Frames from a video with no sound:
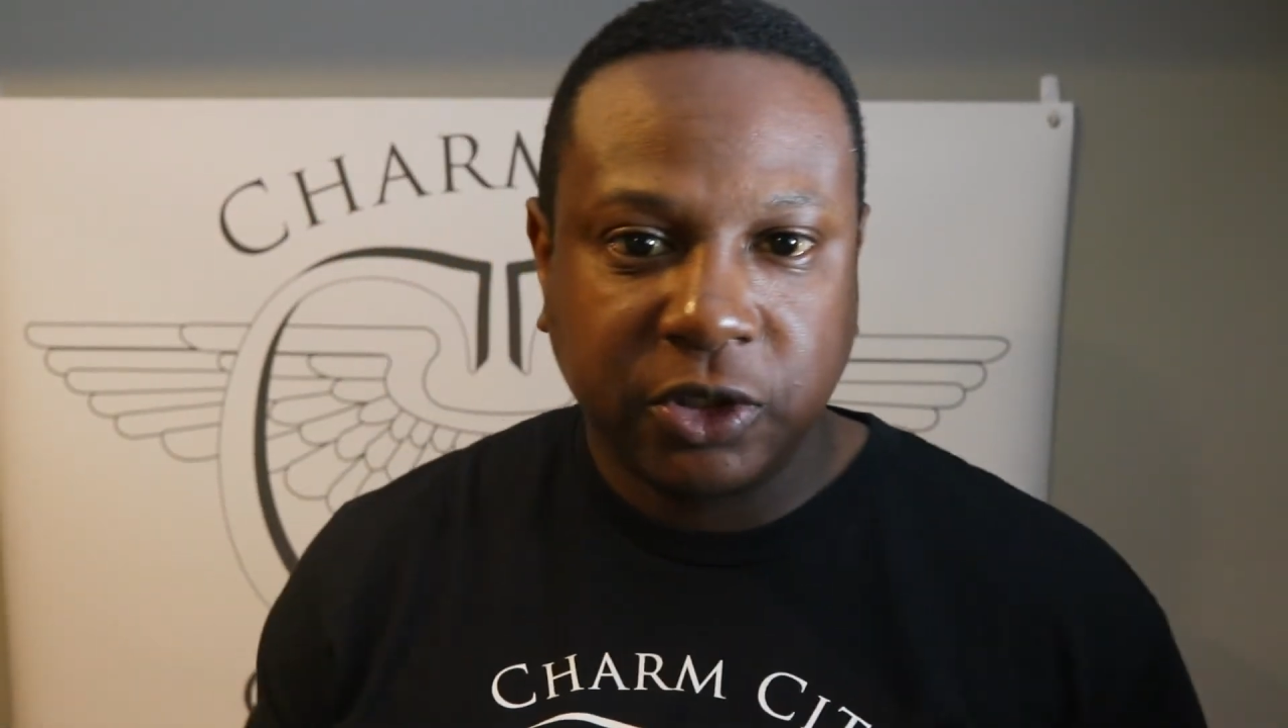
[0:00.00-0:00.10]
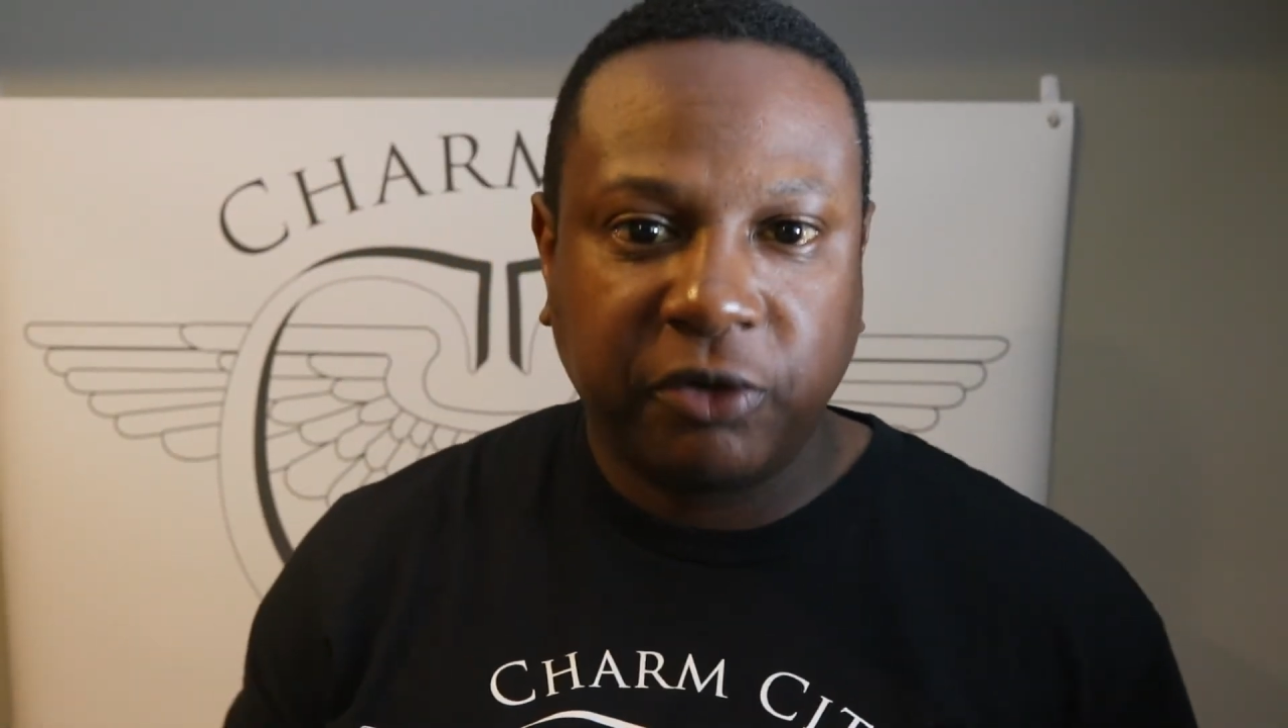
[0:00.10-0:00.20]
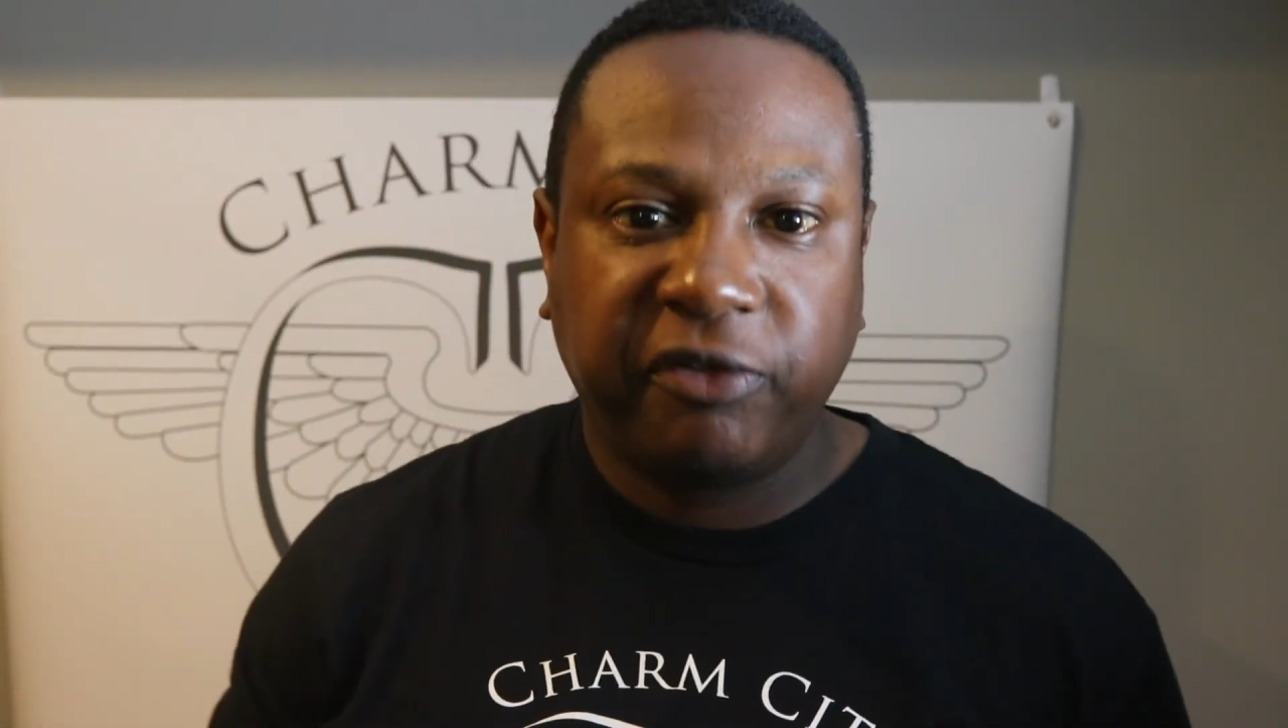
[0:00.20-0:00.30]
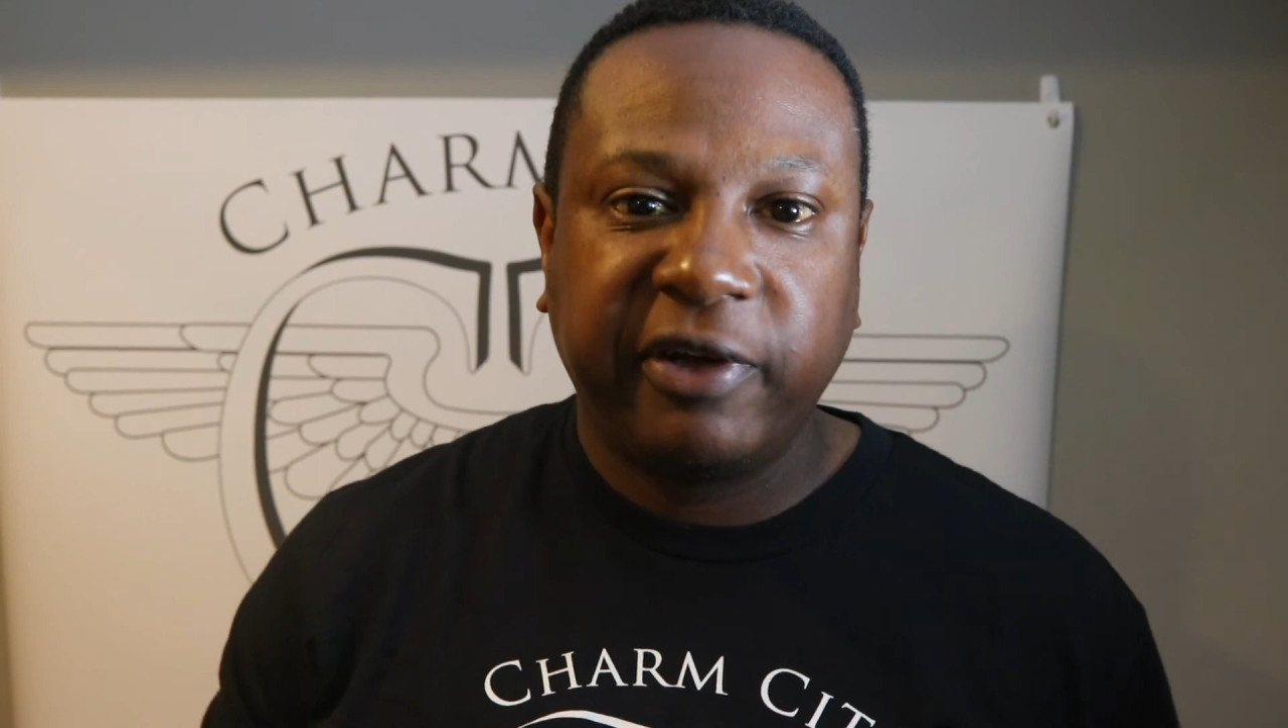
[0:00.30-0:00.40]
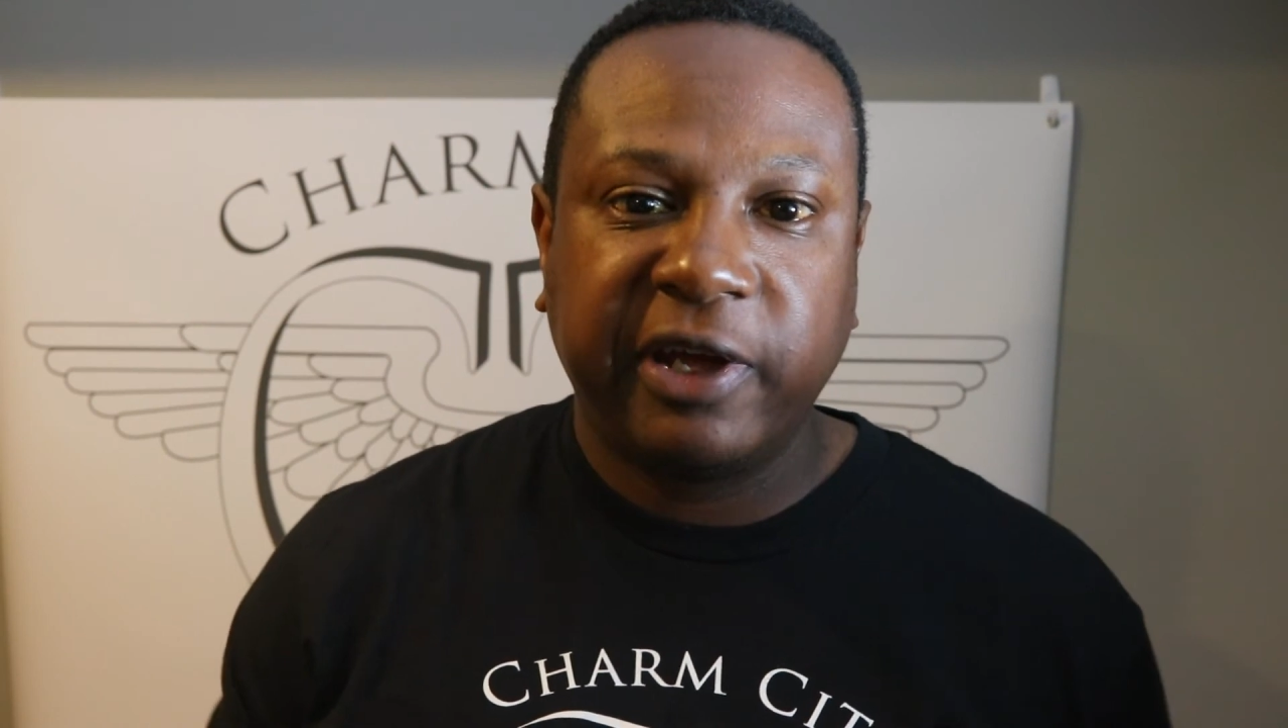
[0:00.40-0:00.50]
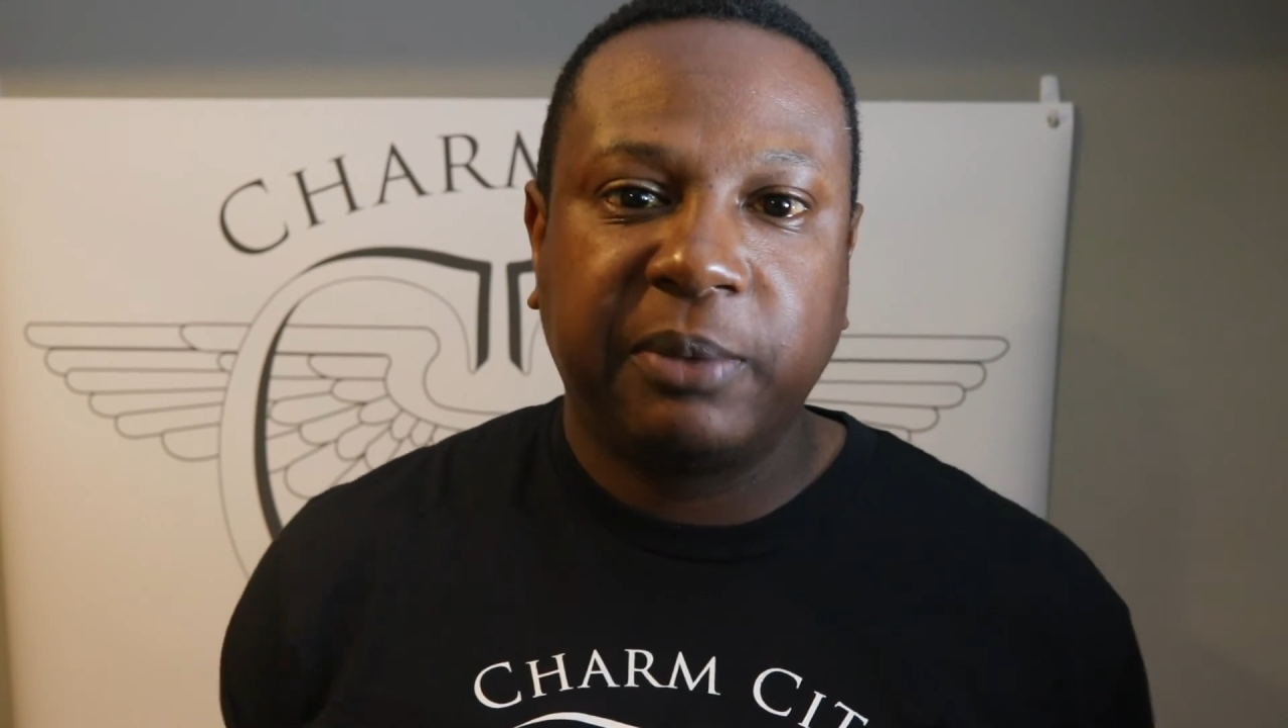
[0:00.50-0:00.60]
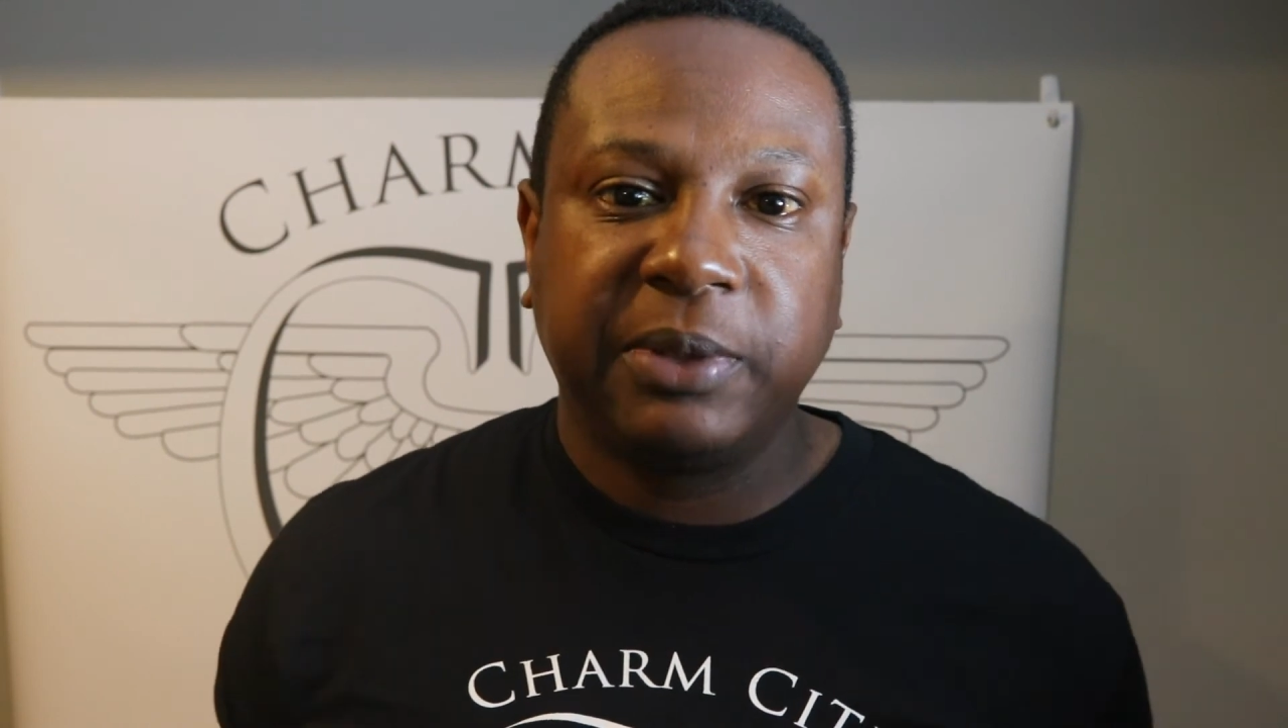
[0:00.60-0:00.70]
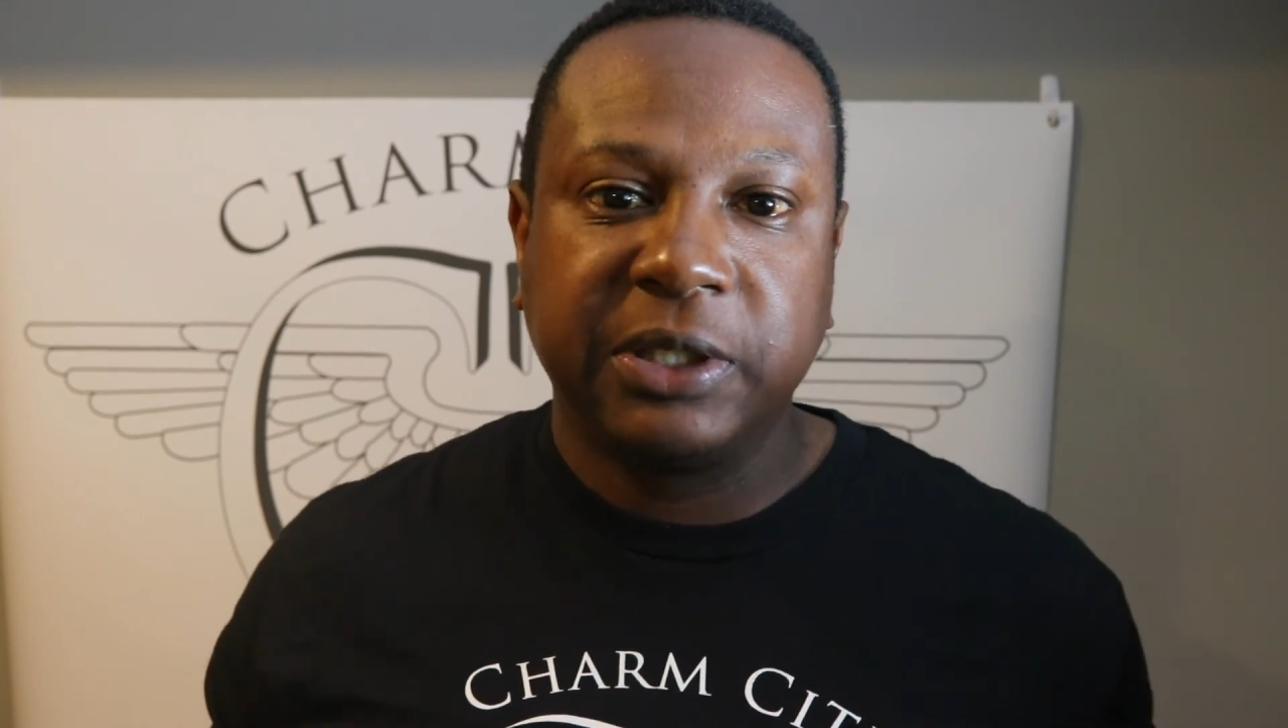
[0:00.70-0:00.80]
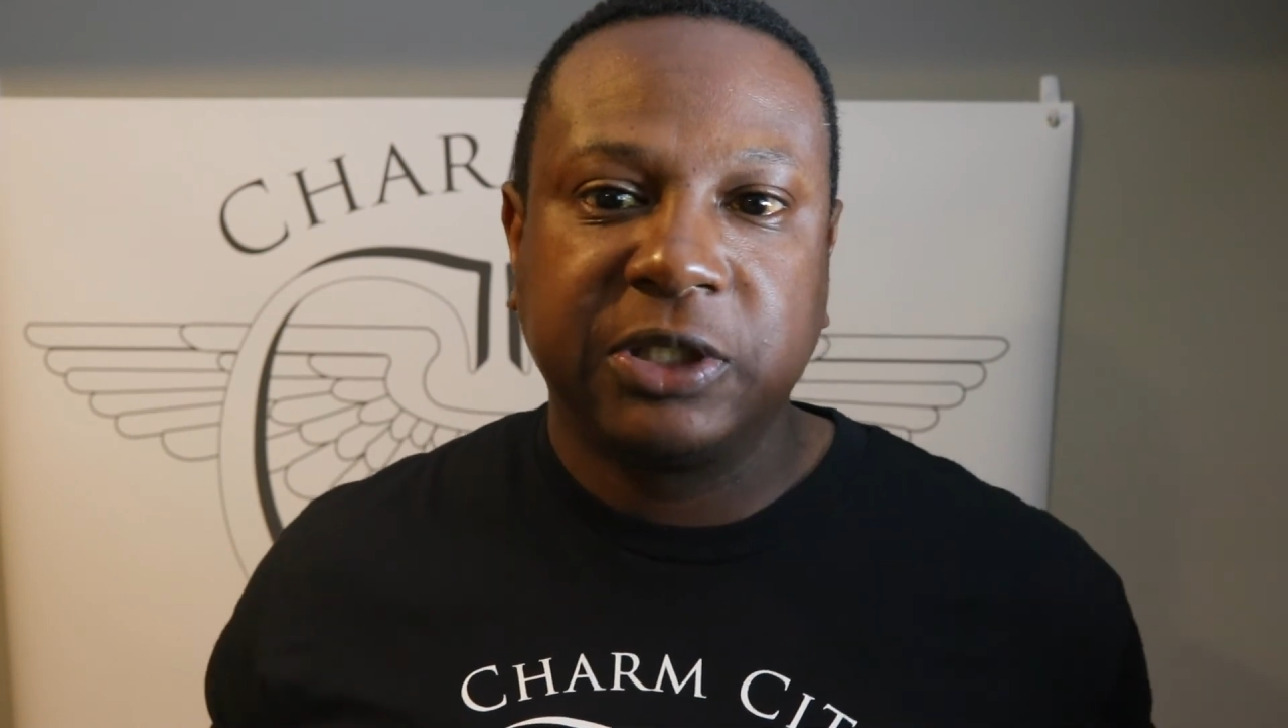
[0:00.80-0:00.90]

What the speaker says: Joe family.